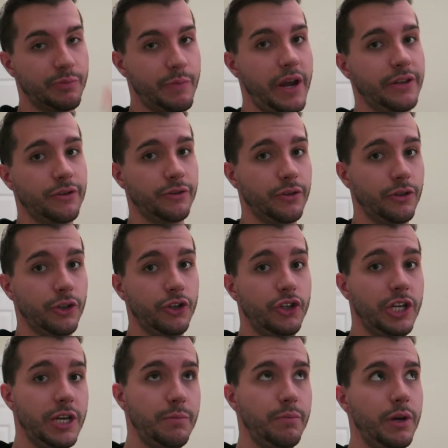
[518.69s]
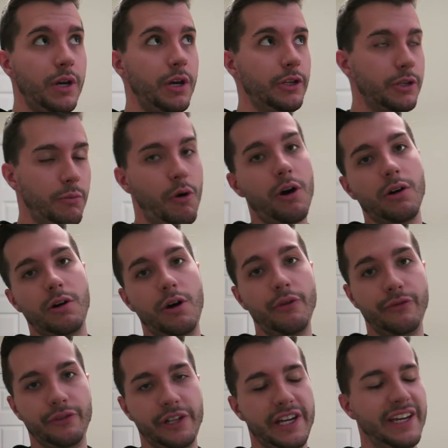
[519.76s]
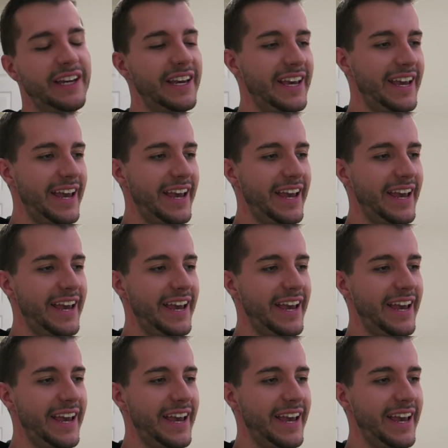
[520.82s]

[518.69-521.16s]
spacers on the Jeep tomorrow, hopefully.